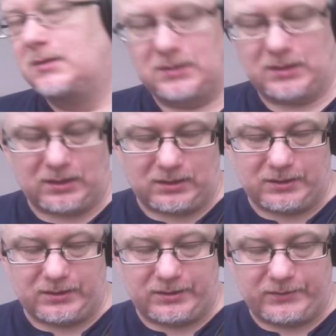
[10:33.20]

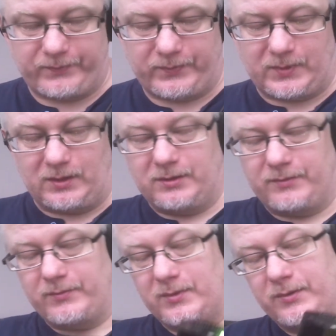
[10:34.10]
I
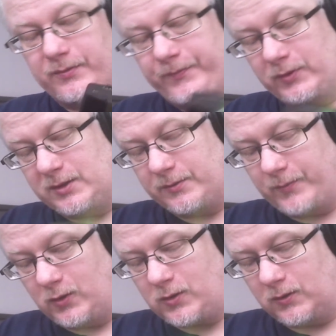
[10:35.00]
put the
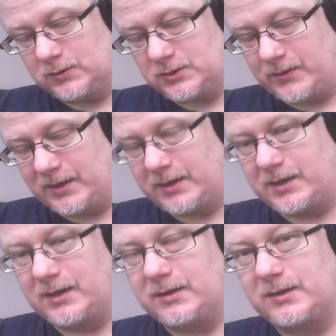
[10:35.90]
smoke on so I
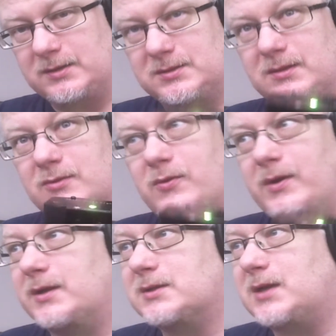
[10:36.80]
can try
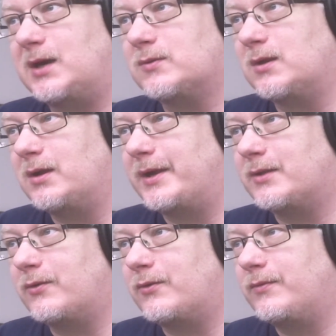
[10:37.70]
this out
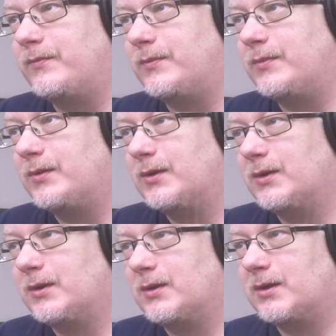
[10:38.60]
later
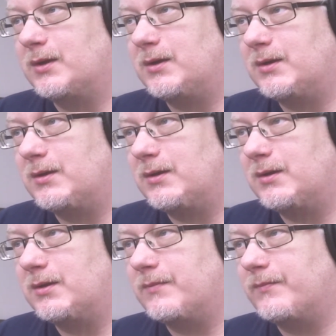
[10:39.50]

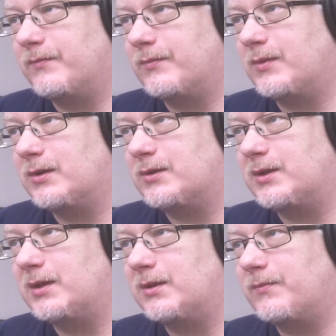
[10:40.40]
and
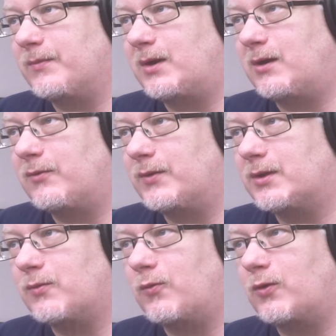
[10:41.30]
see how
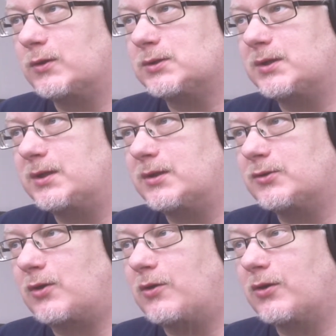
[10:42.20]
it works in the
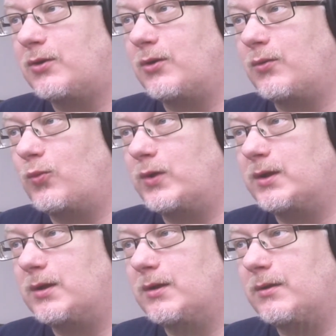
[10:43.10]
dark with
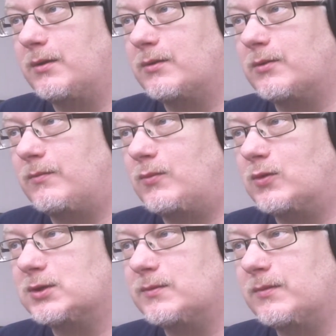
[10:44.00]
some
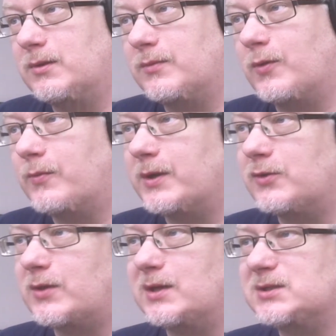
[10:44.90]
more smoke. But
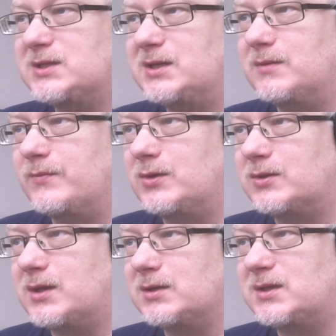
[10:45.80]
you can see
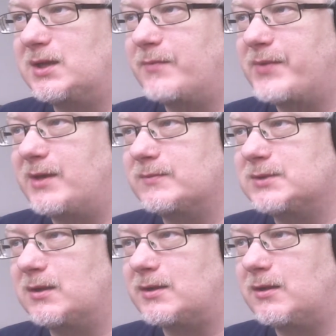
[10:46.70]
the
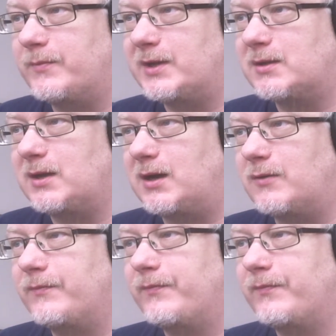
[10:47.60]
beams a little bit now.